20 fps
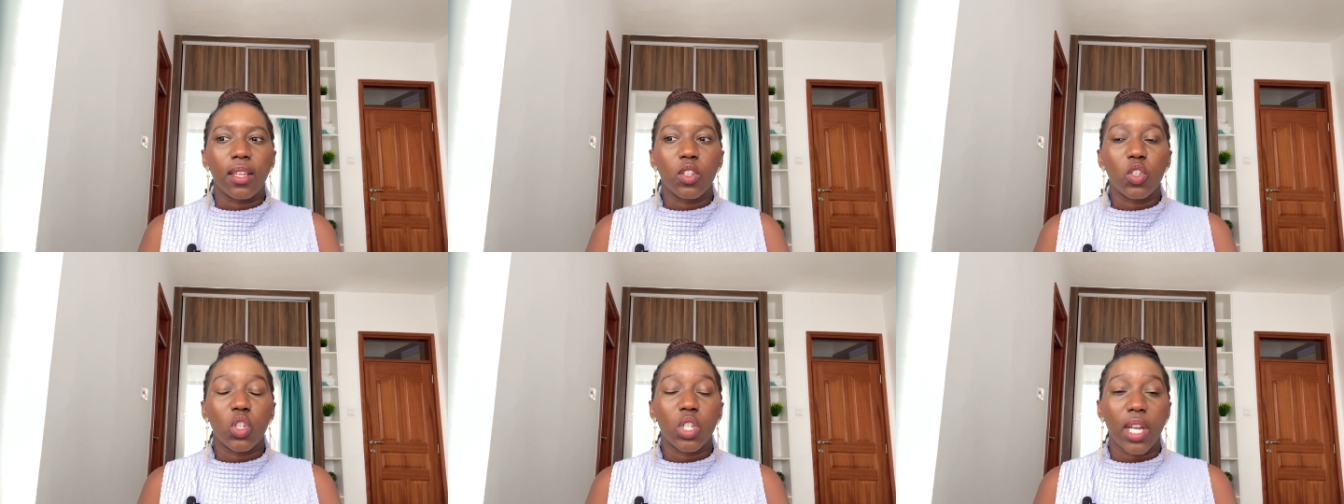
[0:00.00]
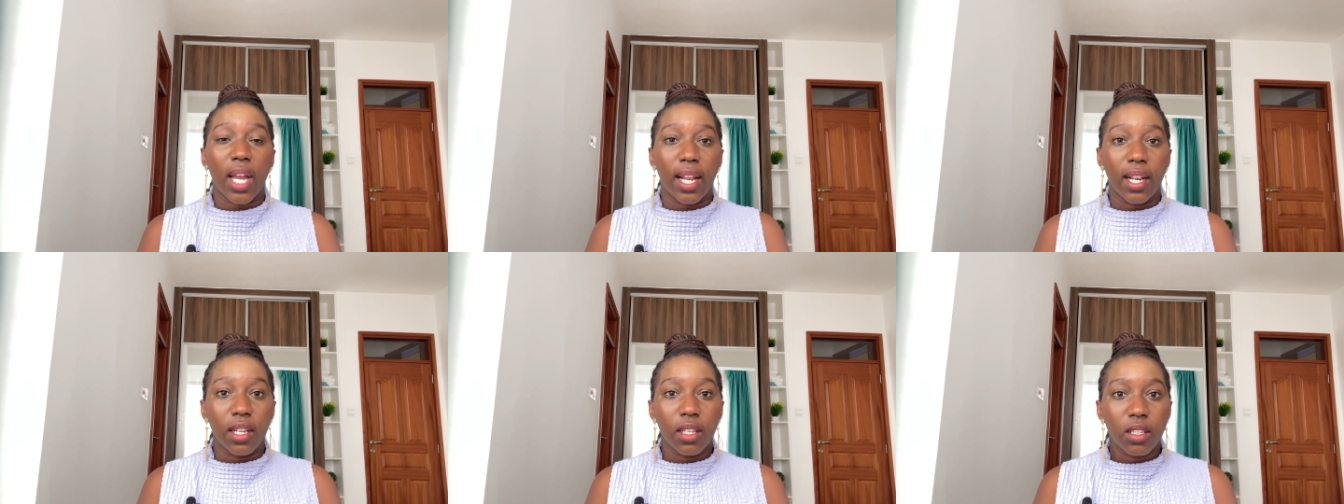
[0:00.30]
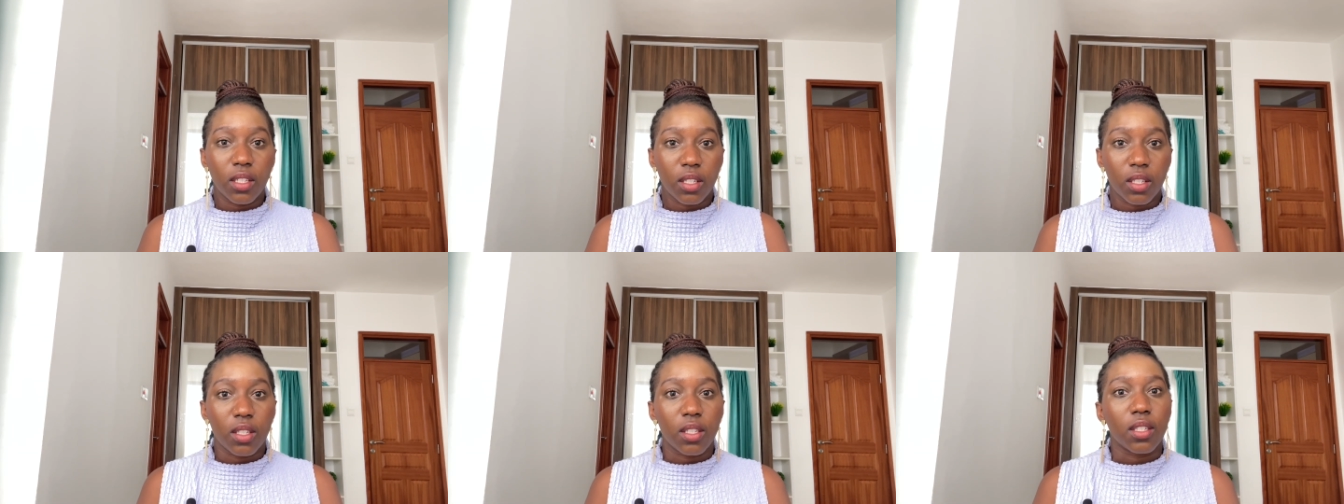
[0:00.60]

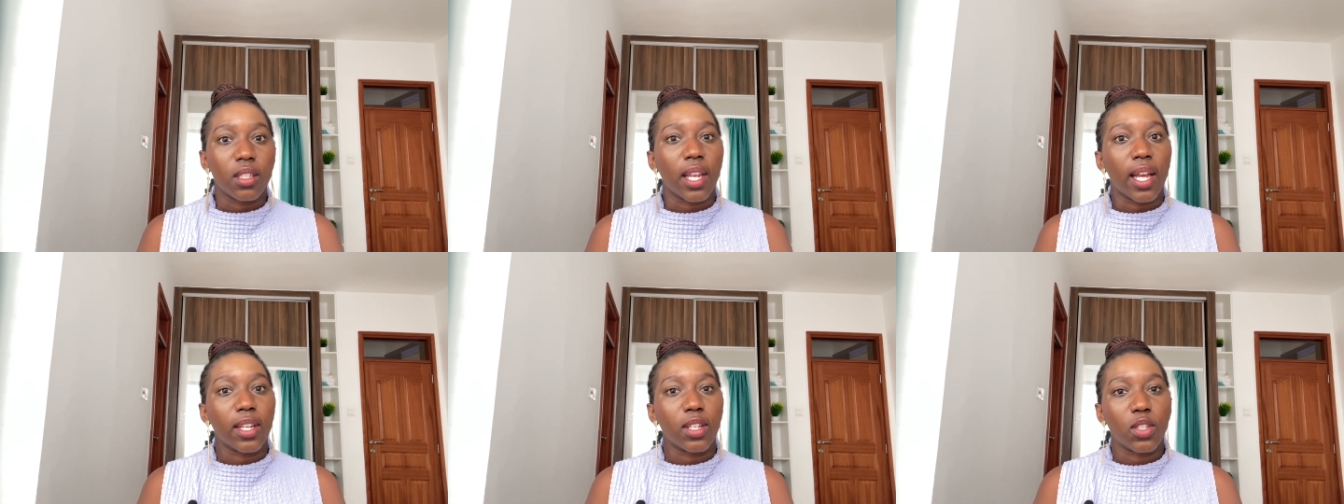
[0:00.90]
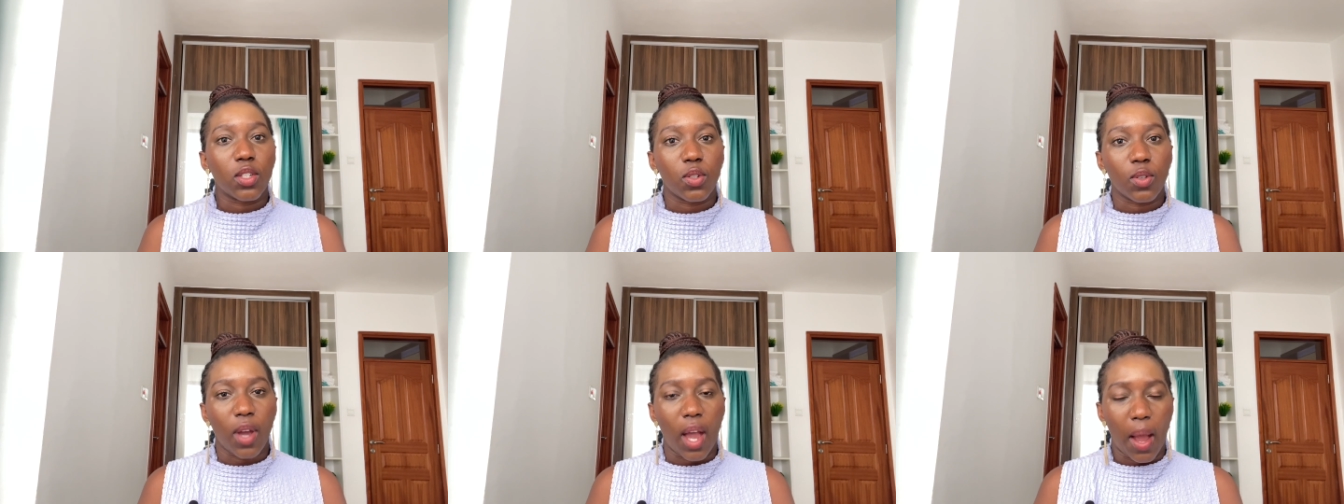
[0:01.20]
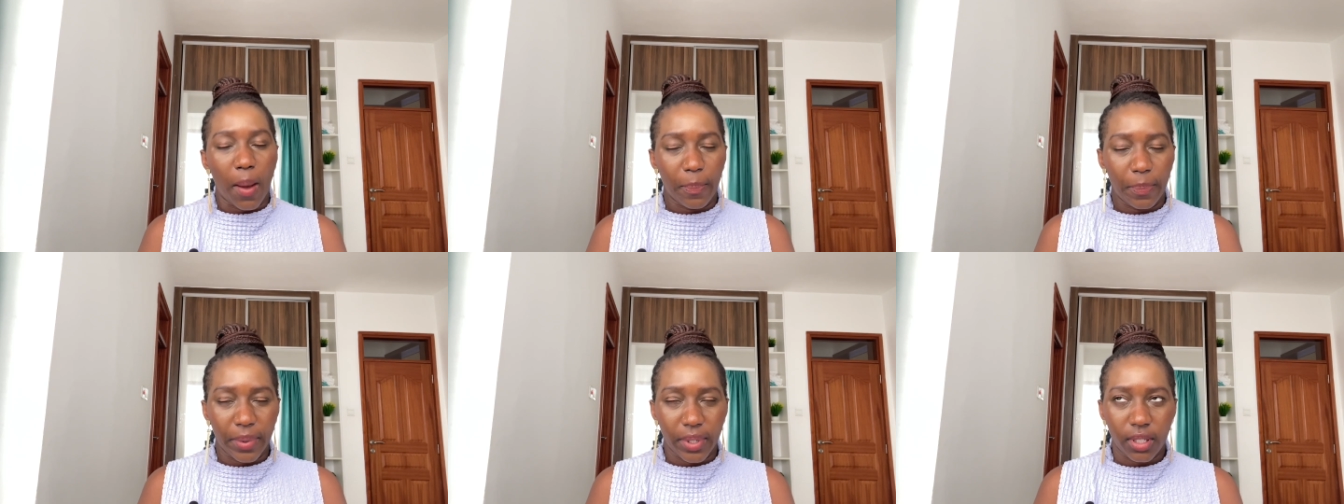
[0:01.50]
challenges start to
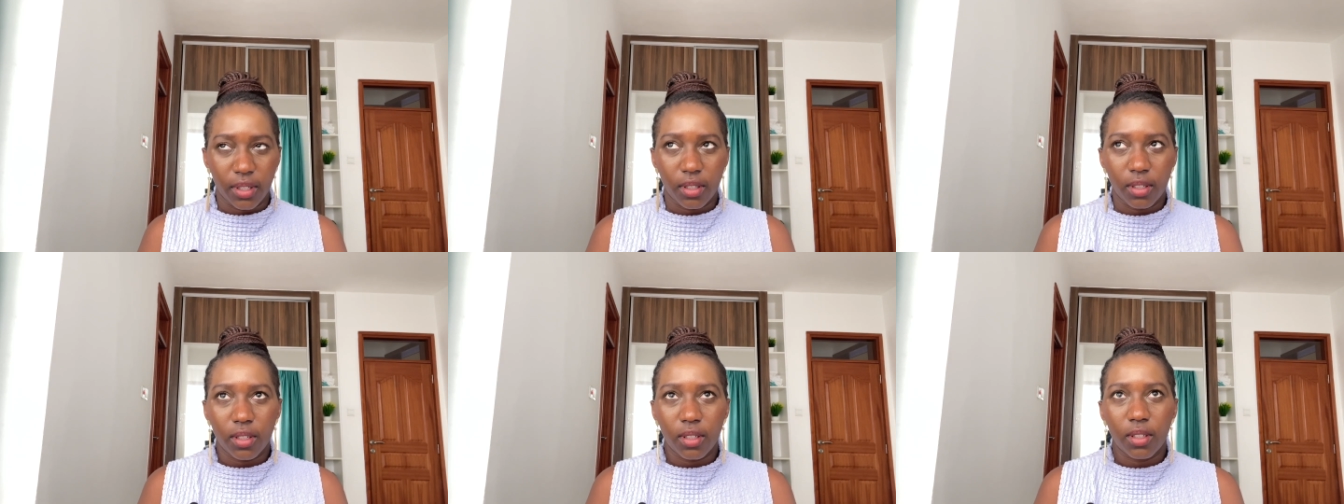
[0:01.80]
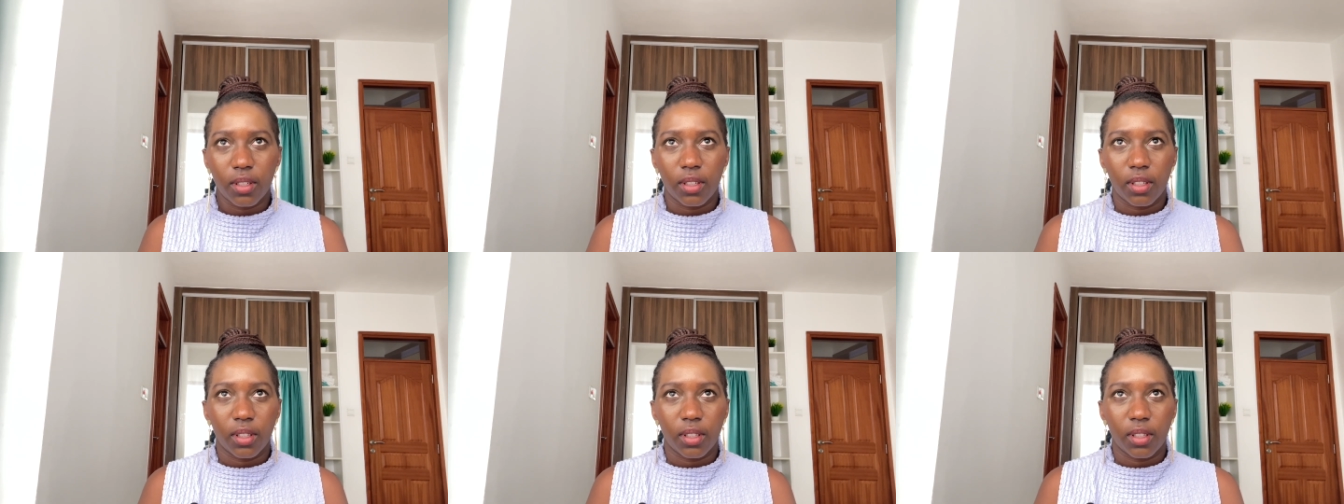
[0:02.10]
happen.